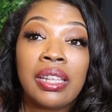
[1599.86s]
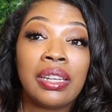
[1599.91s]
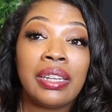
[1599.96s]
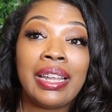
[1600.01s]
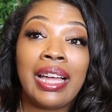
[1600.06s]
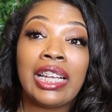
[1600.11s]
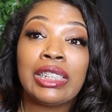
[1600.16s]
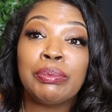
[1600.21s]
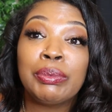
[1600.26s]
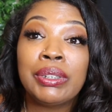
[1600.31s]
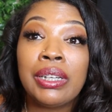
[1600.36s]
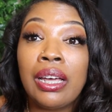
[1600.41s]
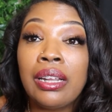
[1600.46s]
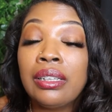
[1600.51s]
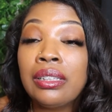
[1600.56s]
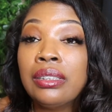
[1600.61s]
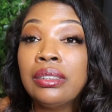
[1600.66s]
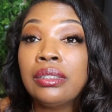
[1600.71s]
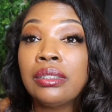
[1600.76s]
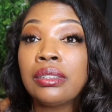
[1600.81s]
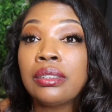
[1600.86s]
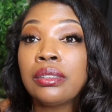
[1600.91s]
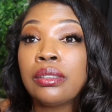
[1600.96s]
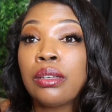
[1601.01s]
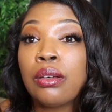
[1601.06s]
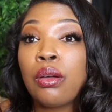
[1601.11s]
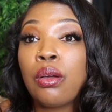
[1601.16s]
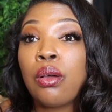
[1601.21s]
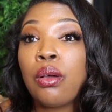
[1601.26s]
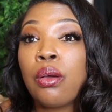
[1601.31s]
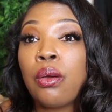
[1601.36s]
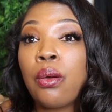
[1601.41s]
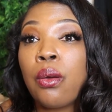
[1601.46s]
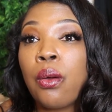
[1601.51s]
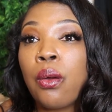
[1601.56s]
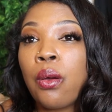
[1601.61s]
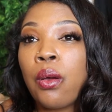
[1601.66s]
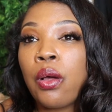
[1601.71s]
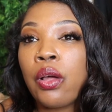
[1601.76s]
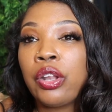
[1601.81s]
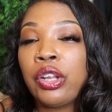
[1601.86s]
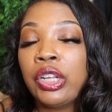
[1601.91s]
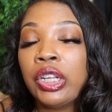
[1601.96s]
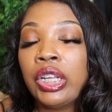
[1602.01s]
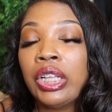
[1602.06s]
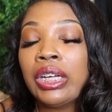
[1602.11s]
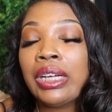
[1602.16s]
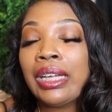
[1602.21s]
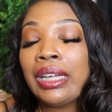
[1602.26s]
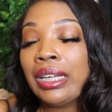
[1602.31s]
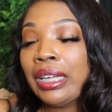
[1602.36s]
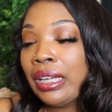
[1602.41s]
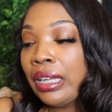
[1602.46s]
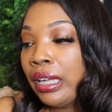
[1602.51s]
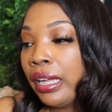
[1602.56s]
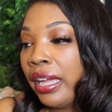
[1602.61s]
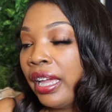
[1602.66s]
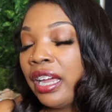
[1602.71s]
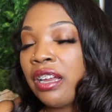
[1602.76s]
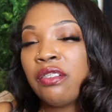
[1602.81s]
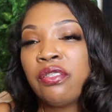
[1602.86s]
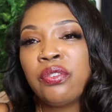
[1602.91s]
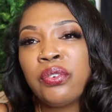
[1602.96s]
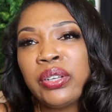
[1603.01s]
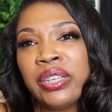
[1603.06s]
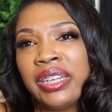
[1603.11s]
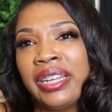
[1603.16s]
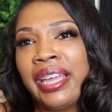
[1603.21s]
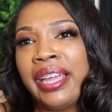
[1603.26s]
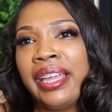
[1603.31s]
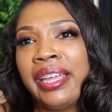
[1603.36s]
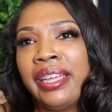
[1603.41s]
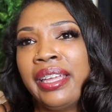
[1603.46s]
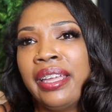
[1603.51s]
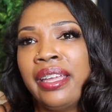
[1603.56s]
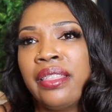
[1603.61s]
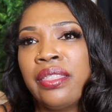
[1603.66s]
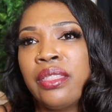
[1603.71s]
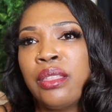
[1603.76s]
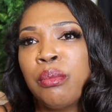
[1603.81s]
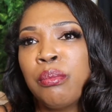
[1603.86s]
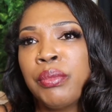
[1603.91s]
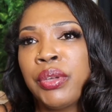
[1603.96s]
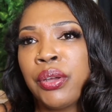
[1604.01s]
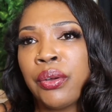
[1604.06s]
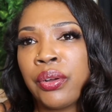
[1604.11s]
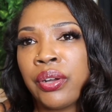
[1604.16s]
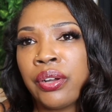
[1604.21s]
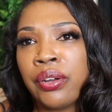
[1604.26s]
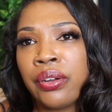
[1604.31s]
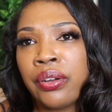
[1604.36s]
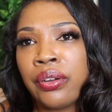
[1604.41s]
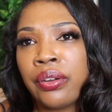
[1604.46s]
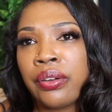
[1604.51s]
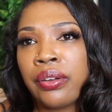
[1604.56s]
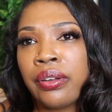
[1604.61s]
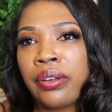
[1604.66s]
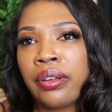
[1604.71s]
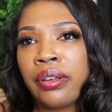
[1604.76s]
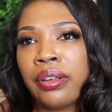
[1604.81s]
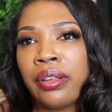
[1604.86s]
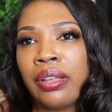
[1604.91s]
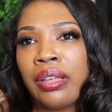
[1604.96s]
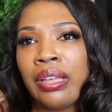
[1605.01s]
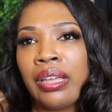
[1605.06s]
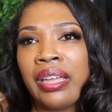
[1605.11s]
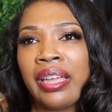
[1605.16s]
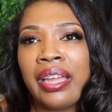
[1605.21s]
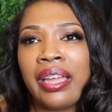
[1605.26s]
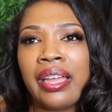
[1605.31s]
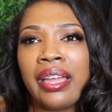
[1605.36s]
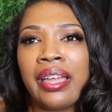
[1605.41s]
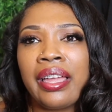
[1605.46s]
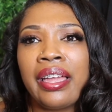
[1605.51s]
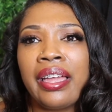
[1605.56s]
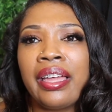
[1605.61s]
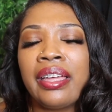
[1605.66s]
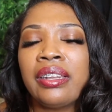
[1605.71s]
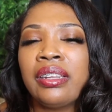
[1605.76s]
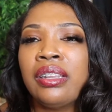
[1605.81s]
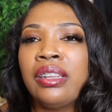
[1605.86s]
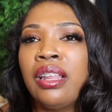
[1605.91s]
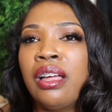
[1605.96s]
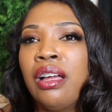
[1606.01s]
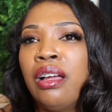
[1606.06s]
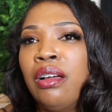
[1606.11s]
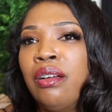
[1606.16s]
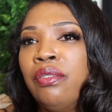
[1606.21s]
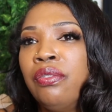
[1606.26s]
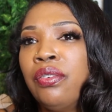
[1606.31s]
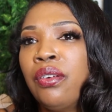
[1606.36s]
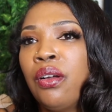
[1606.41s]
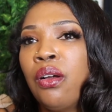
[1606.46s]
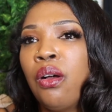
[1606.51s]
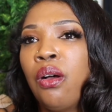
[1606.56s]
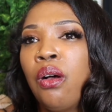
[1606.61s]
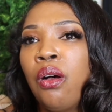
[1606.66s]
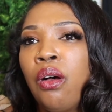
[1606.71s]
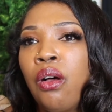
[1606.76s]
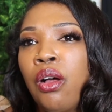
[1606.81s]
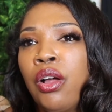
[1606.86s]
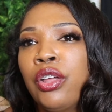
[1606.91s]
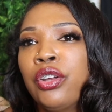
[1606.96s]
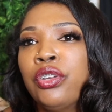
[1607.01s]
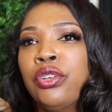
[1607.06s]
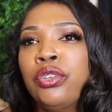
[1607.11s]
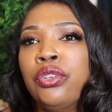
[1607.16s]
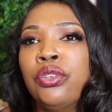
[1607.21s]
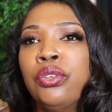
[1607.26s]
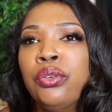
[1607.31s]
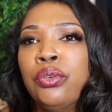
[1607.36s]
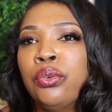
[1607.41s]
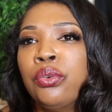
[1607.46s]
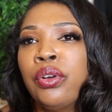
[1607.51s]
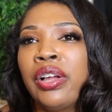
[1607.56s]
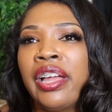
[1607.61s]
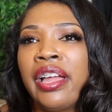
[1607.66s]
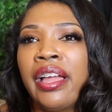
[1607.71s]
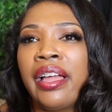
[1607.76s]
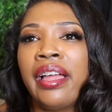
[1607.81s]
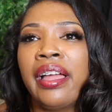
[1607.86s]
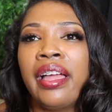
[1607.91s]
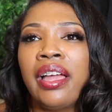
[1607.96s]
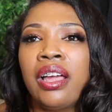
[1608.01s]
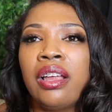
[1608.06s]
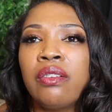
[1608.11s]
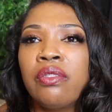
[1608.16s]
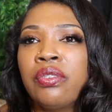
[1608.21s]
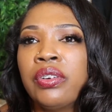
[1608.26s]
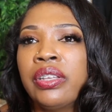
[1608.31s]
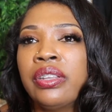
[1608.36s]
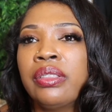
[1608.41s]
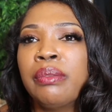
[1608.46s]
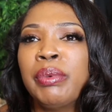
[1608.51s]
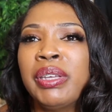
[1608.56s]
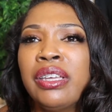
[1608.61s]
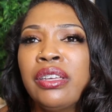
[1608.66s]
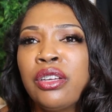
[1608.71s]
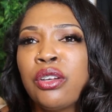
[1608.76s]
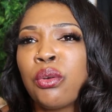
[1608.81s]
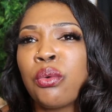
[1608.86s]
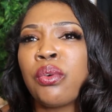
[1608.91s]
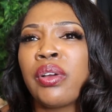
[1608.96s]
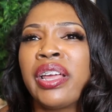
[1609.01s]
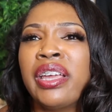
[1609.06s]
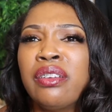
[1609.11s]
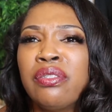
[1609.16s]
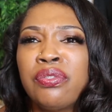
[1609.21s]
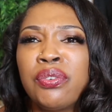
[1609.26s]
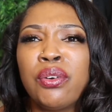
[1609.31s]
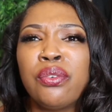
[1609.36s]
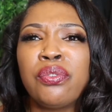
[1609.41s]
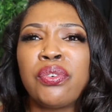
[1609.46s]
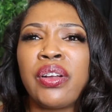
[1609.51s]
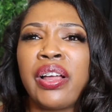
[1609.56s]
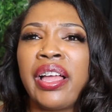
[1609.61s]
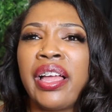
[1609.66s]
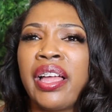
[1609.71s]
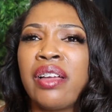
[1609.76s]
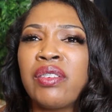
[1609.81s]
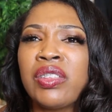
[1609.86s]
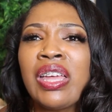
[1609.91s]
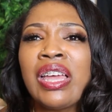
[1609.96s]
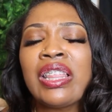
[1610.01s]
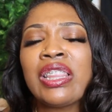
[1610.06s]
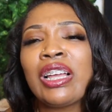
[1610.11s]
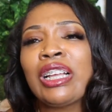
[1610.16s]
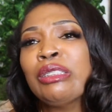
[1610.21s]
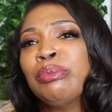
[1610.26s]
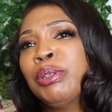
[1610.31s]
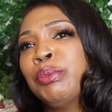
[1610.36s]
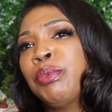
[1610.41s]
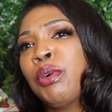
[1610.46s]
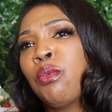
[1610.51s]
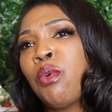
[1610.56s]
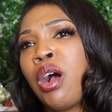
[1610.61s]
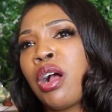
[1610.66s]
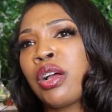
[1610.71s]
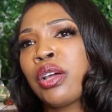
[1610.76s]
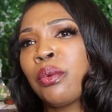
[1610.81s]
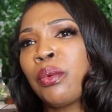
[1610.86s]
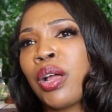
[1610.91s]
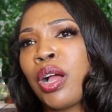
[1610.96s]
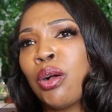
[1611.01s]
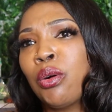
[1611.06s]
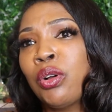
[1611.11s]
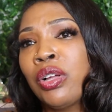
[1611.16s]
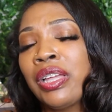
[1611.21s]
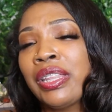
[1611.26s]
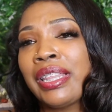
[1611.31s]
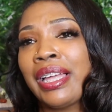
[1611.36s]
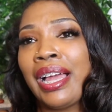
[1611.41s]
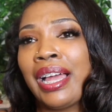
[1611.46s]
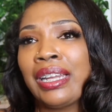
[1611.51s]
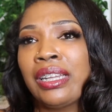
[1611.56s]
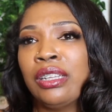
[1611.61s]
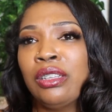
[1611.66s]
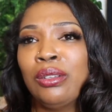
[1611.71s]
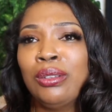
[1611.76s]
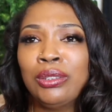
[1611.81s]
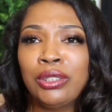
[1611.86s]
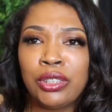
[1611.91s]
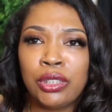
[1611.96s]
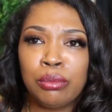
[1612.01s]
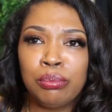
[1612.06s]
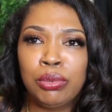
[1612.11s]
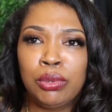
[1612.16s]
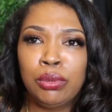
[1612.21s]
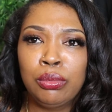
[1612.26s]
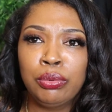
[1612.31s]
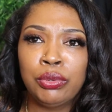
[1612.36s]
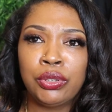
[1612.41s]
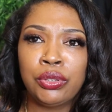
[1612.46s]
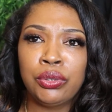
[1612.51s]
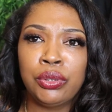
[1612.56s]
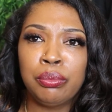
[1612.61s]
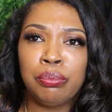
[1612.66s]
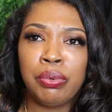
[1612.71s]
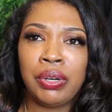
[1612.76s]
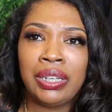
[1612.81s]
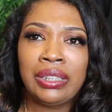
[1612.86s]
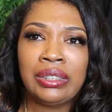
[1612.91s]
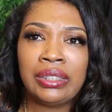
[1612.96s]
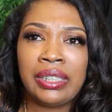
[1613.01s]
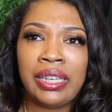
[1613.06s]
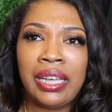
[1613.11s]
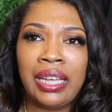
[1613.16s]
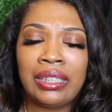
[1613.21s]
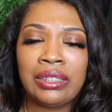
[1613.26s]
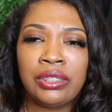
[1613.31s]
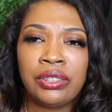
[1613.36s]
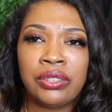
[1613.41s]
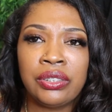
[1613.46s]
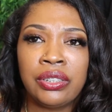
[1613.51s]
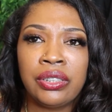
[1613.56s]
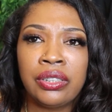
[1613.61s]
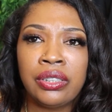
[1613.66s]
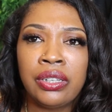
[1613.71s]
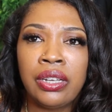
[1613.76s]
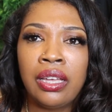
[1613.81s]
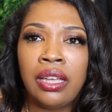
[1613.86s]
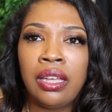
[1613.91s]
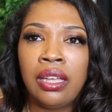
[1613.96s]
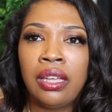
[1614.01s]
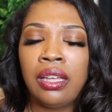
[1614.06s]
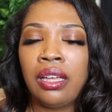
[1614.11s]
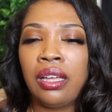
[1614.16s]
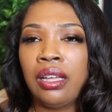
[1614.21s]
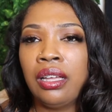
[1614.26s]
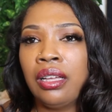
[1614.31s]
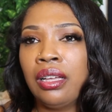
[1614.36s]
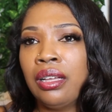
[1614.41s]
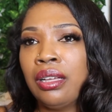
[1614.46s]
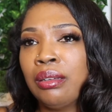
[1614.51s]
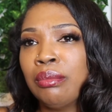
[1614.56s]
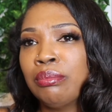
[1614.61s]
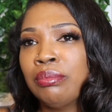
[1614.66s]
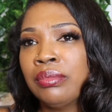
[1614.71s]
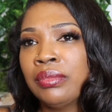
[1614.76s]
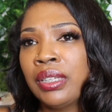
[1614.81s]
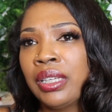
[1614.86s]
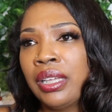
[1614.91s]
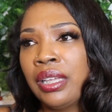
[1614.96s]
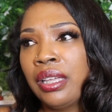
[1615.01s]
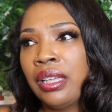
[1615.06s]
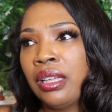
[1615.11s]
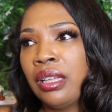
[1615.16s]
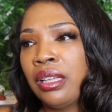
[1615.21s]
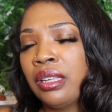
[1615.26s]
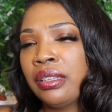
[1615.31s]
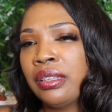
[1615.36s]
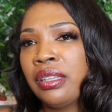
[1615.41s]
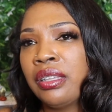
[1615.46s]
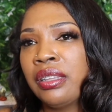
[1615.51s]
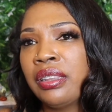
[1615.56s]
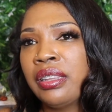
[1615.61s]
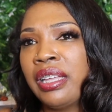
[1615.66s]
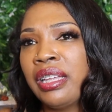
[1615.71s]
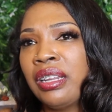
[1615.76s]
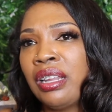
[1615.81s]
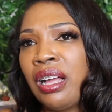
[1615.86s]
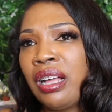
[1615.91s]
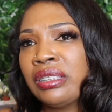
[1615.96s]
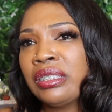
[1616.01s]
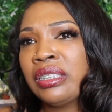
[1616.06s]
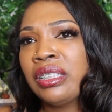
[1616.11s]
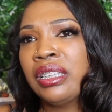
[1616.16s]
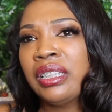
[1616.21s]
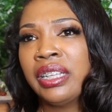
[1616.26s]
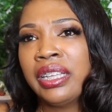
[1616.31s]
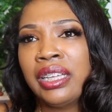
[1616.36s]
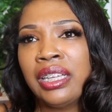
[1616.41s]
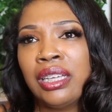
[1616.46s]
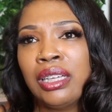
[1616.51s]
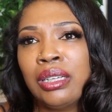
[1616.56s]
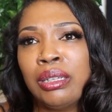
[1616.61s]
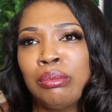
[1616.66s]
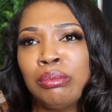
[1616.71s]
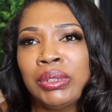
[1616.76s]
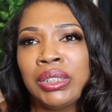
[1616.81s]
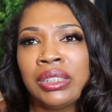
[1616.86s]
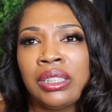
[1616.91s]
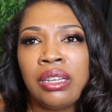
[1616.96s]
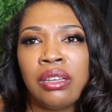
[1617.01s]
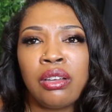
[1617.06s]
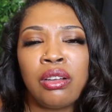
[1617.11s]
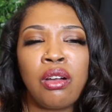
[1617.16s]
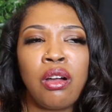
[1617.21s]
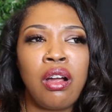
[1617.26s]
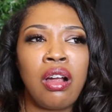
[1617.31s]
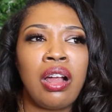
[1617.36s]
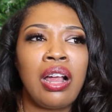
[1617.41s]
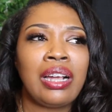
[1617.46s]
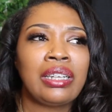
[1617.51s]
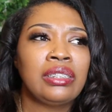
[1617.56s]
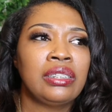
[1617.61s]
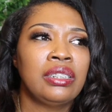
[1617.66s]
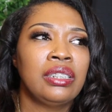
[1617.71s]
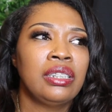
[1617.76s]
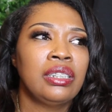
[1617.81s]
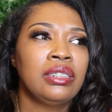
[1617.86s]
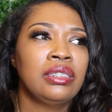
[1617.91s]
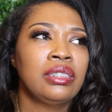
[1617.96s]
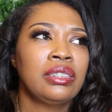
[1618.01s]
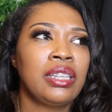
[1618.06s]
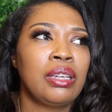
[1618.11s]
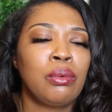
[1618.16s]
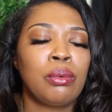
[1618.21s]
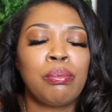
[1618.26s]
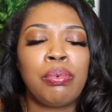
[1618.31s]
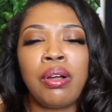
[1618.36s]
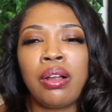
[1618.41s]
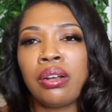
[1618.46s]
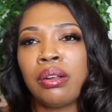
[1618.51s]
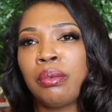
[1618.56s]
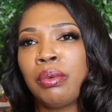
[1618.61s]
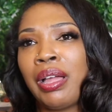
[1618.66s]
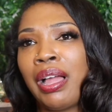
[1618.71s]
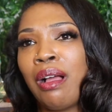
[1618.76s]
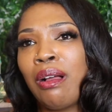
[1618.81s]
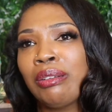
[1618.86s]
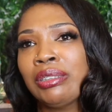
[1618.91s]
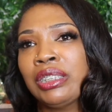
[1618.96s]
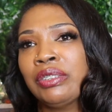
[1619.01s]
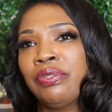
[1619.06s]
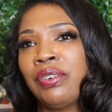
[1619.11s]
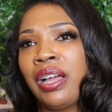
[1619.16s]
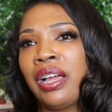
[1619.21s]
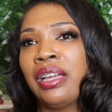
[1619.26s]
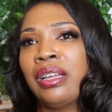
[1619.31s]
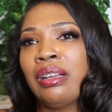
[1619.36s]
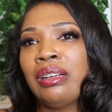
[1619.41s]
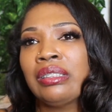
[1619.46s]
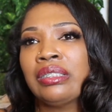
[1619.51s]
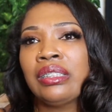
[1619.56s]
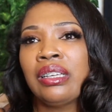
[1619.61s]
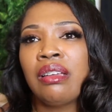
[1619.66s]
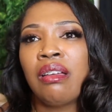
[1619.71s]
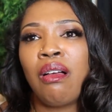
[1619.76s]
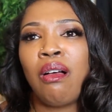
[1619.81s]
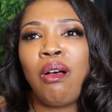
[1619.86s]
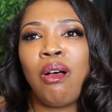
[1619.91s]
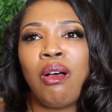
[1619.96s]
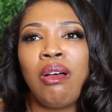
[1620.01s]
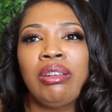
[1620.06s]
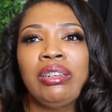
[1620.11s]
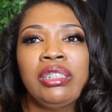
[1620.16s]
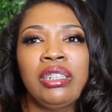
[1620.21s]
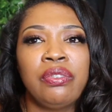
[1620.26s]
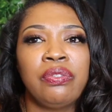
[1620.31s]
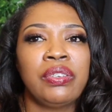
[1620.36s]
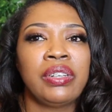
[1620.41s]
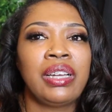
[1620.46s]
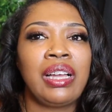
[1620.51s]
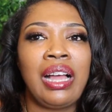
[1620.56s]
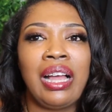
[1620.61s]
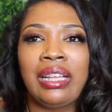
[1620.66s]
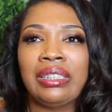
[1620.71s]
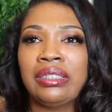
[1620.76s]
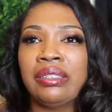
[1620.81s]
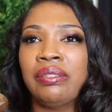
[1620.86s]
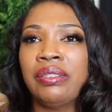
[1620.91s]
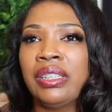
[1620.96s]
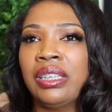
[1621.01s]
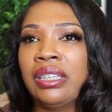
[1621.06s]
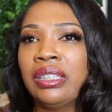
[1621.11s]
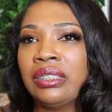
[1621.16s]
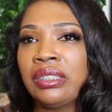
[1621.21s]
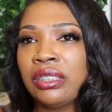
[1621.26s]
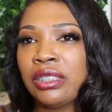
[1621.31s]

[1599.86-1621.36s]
Last but not least, look every day in the mirror and love on you. Be grateful for everything. There's people walking around that had to lose their boobs due to breast cancer. They lost limbs, car accidents. They were part of house fires, all different kinds of things.